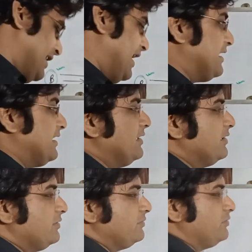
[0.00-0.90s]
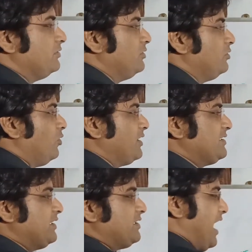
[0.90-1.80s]
that what
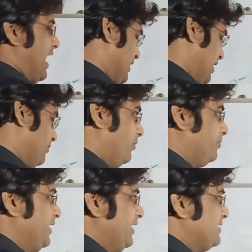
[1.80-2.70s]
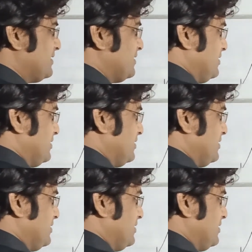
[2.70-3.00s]
is the diagram of this.